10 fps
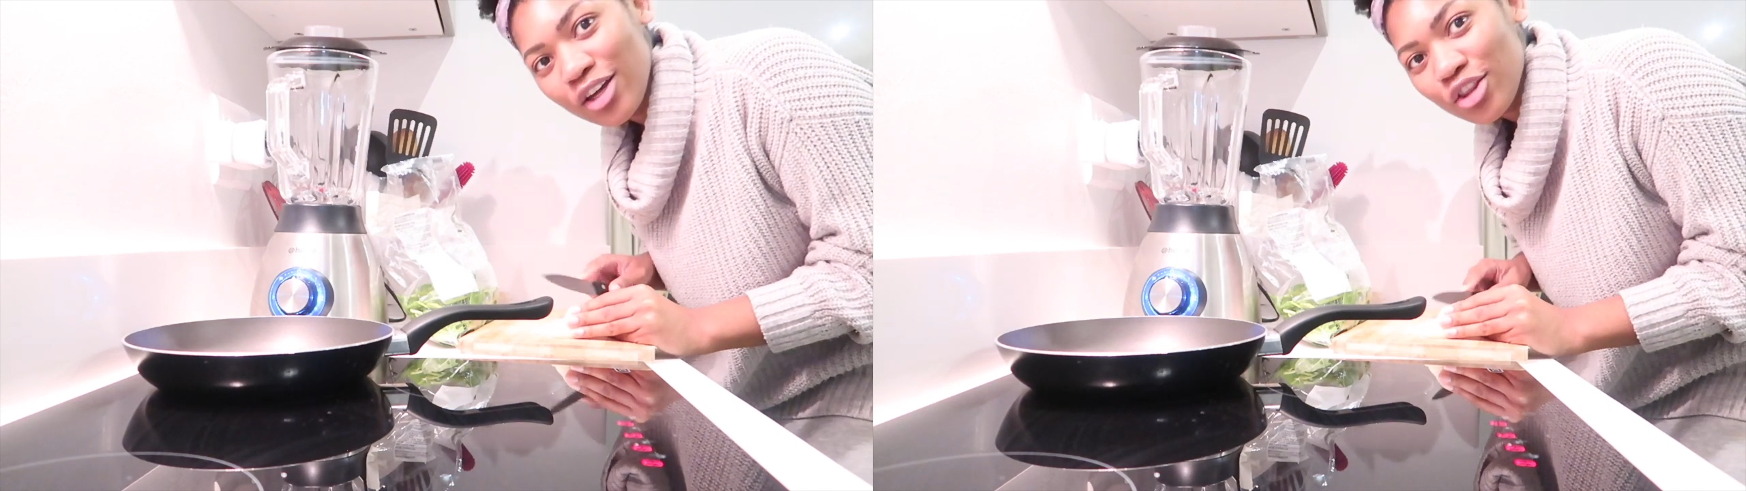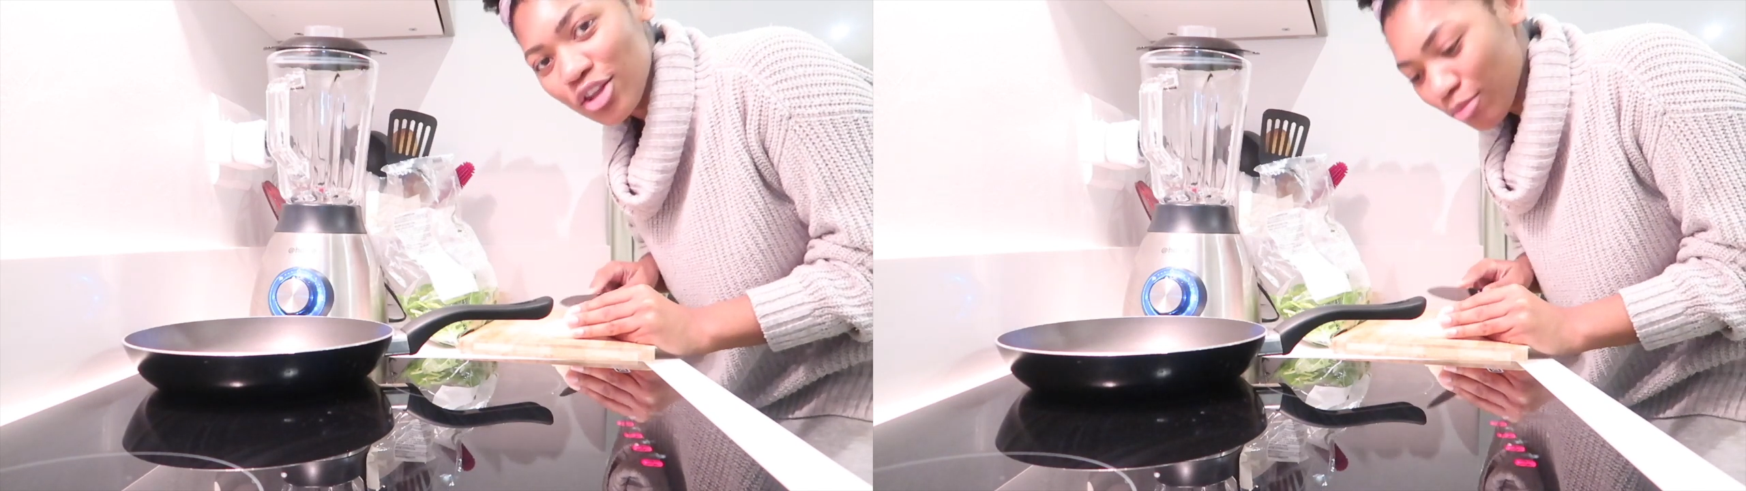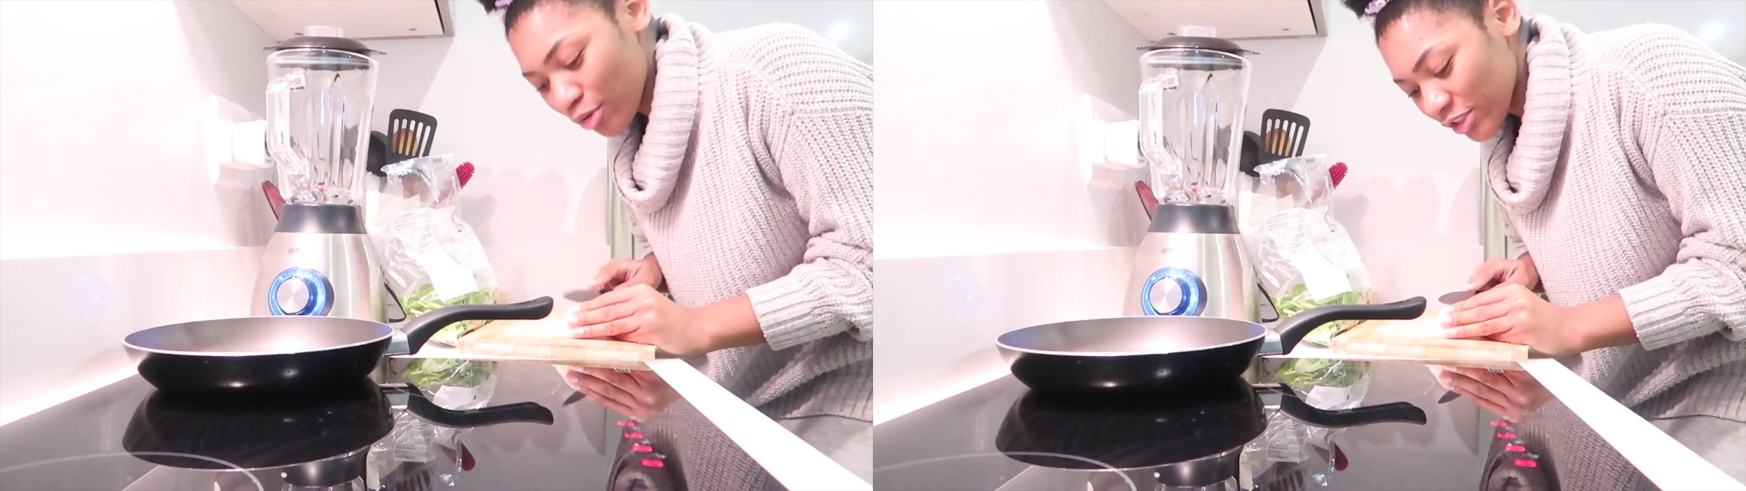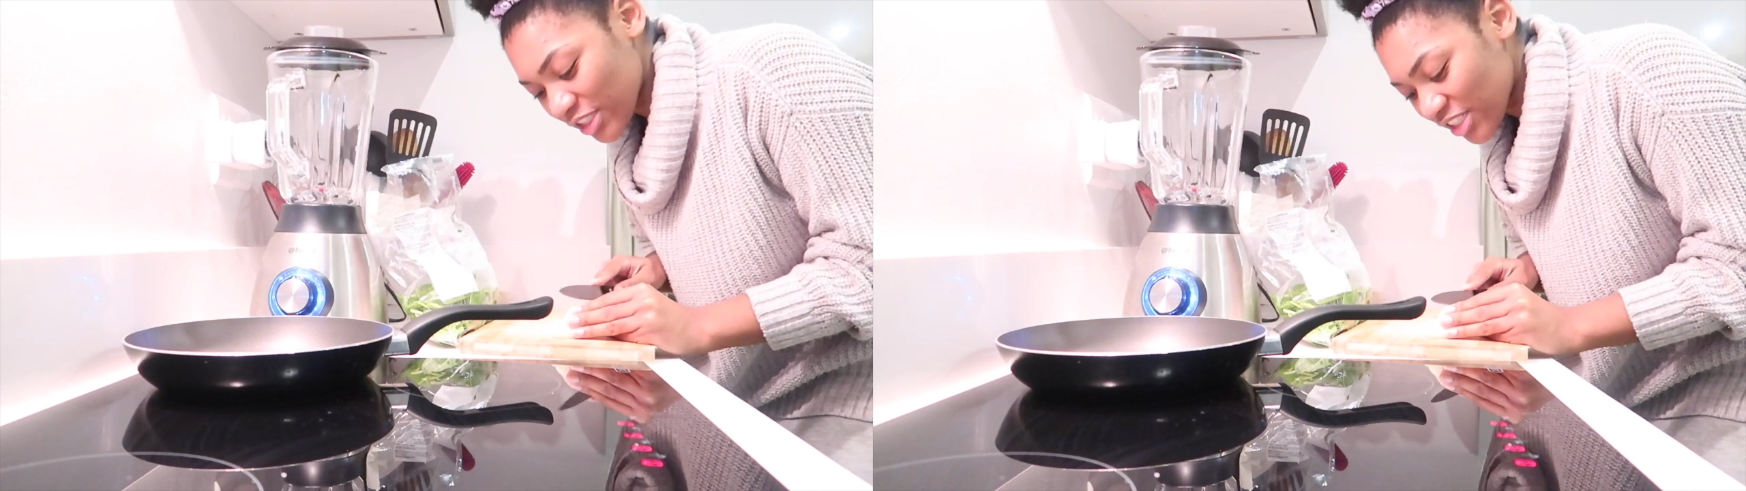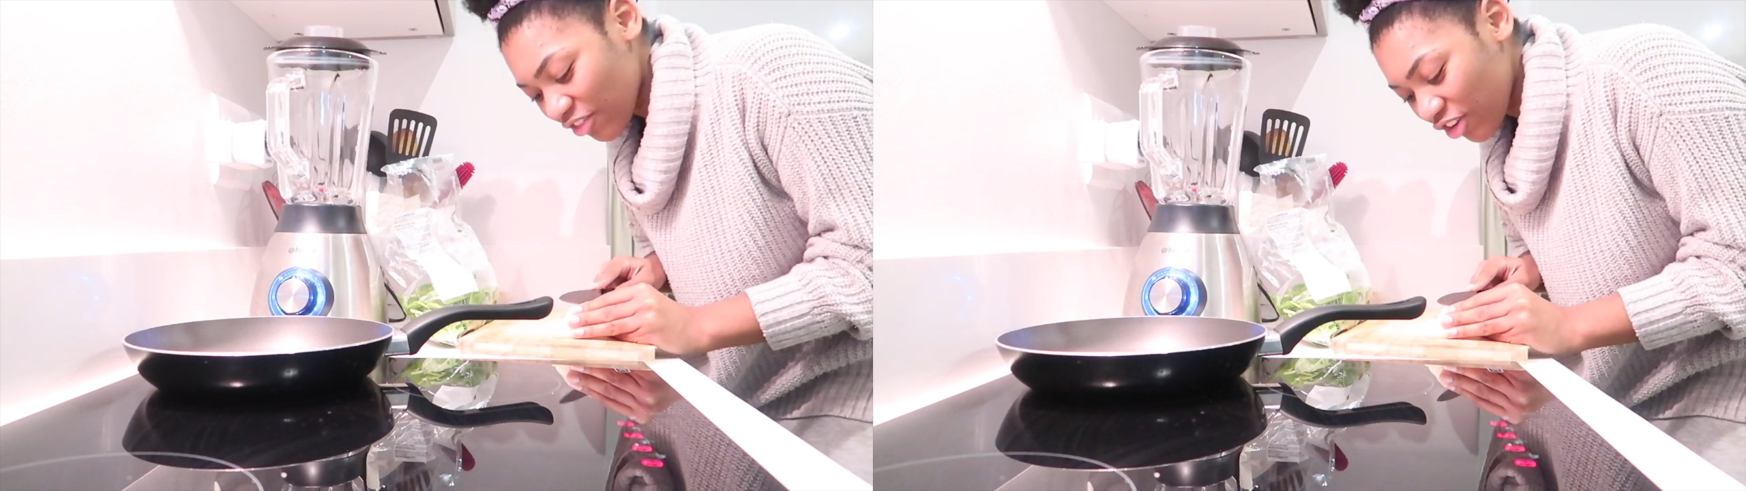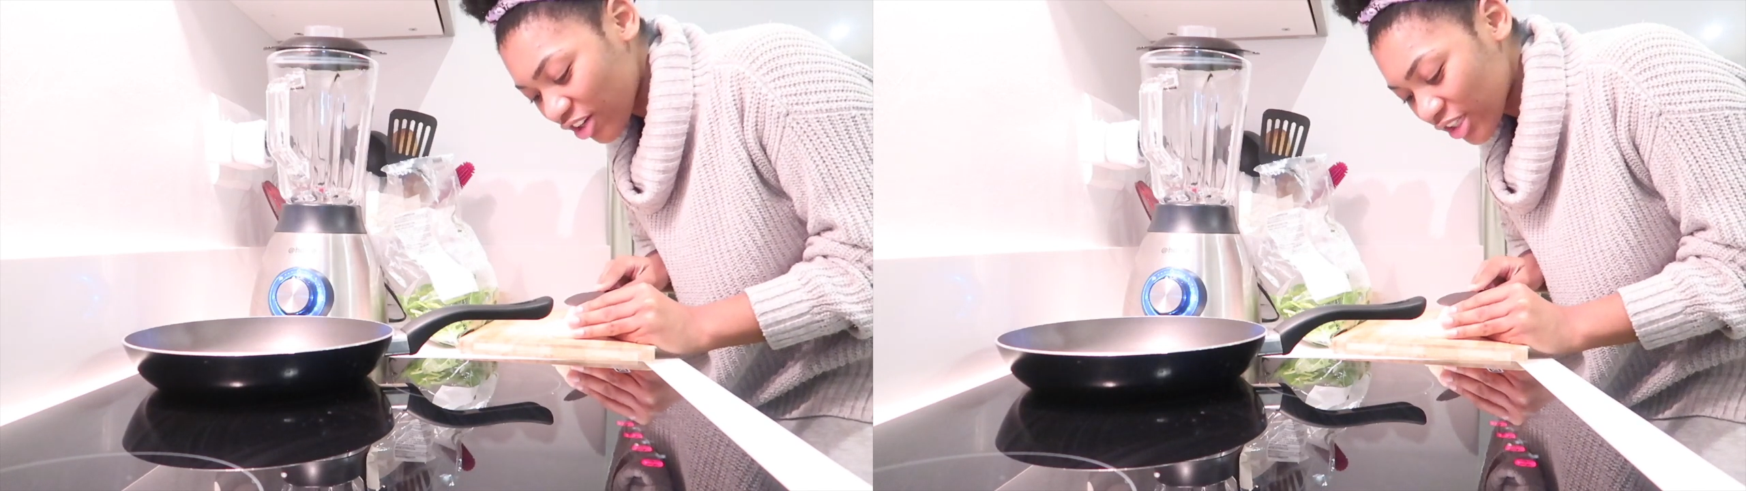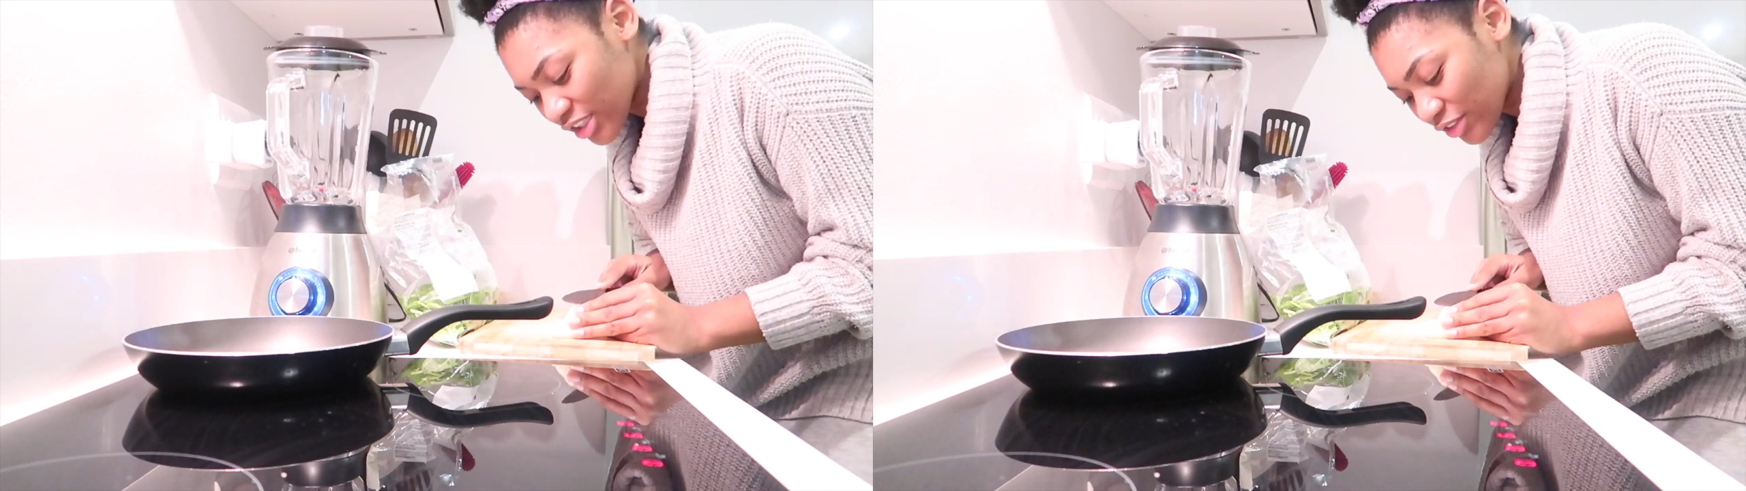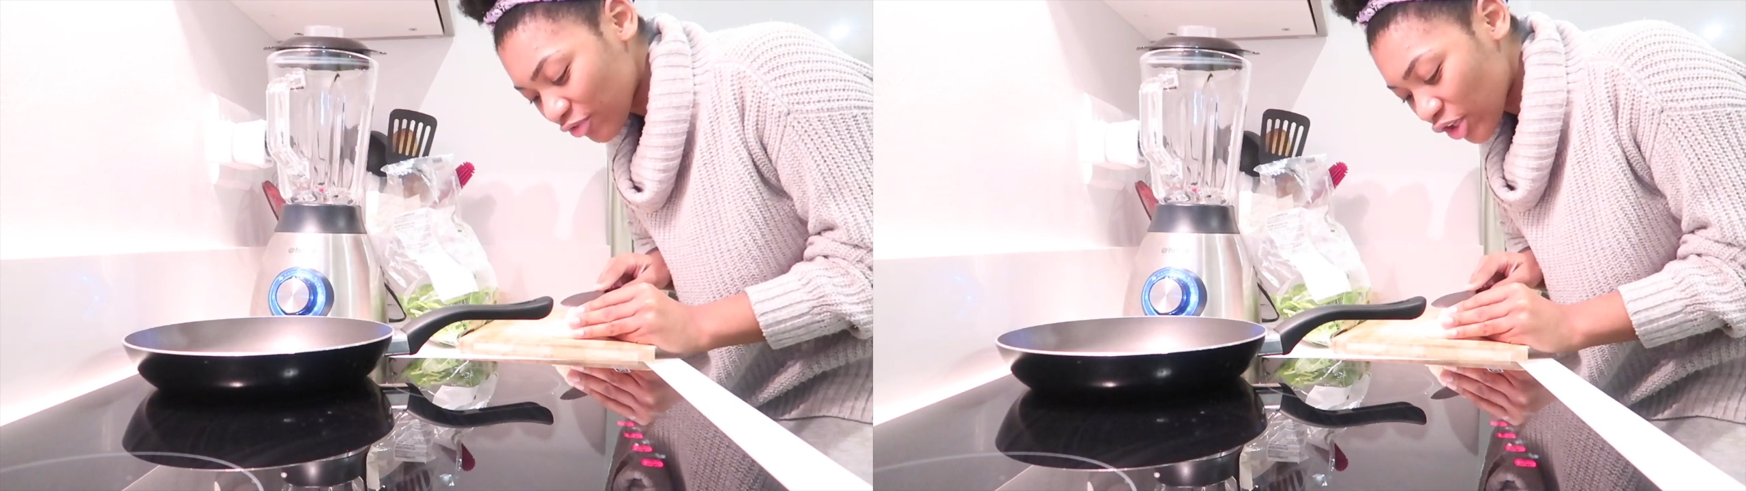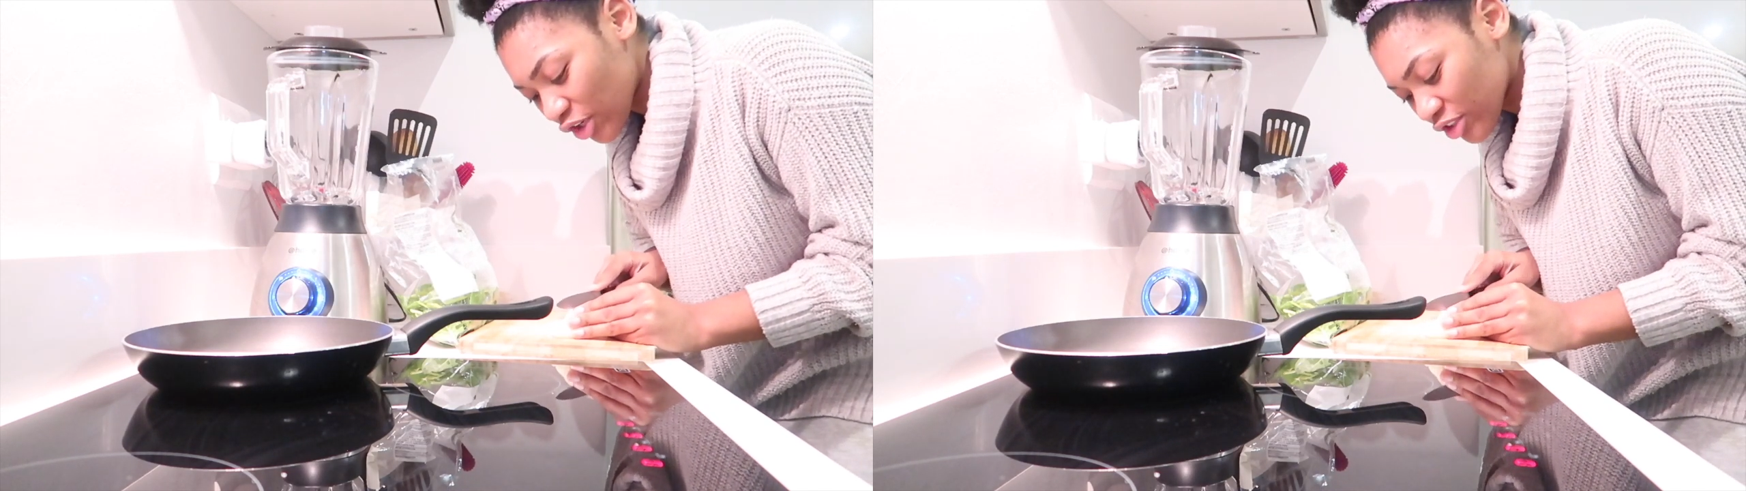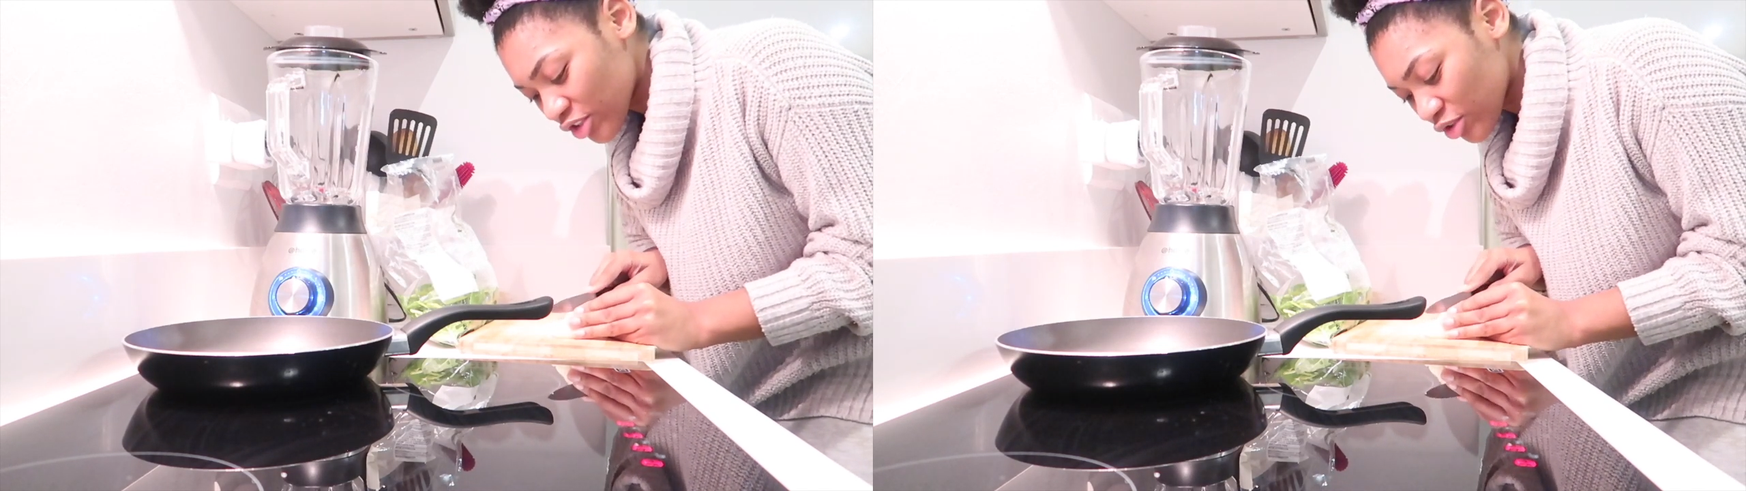the most difficult
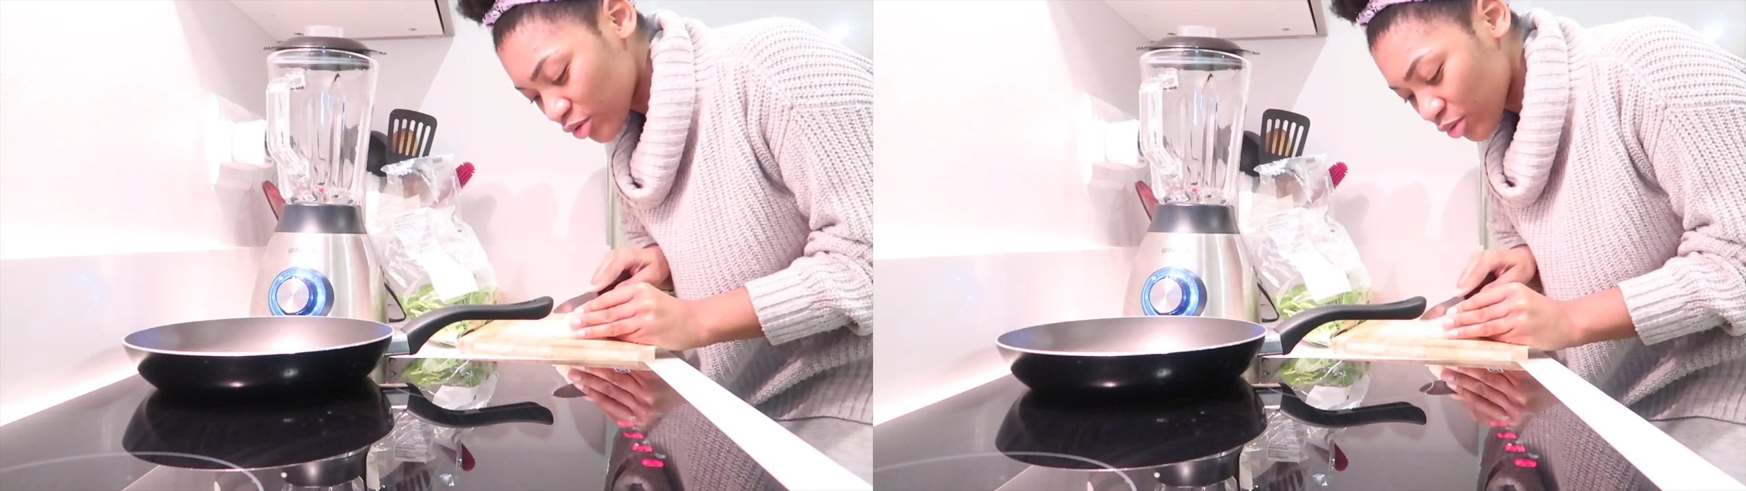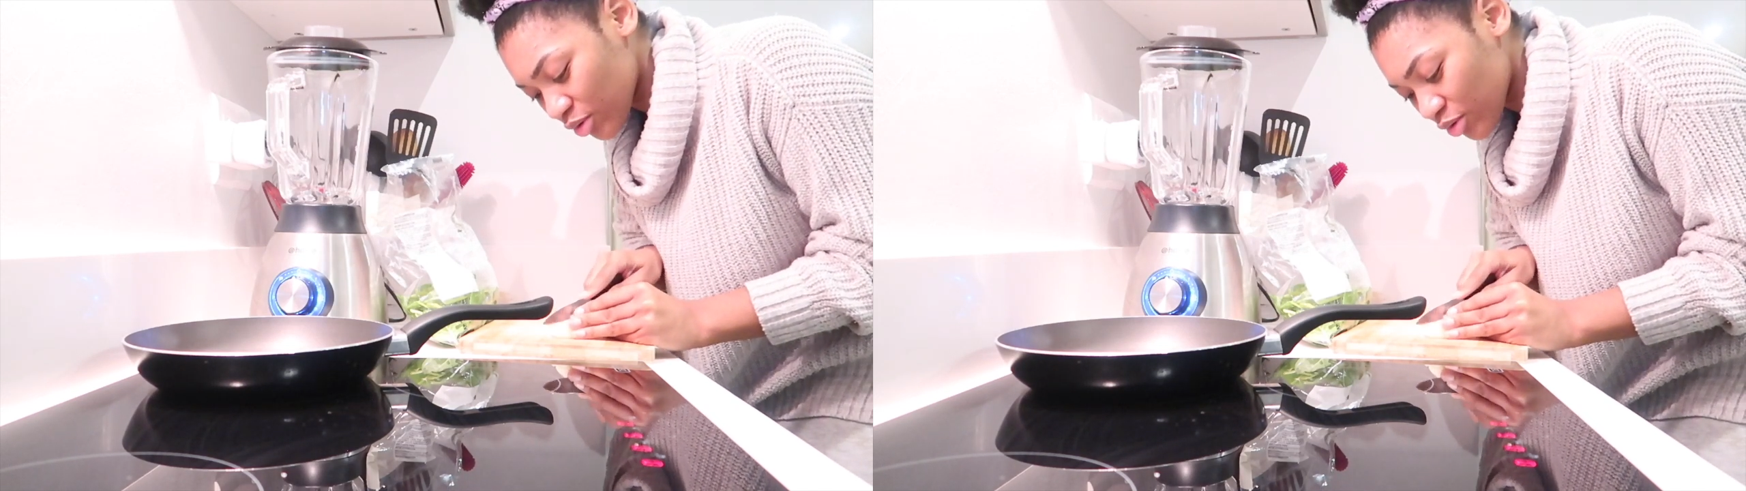vlog to do.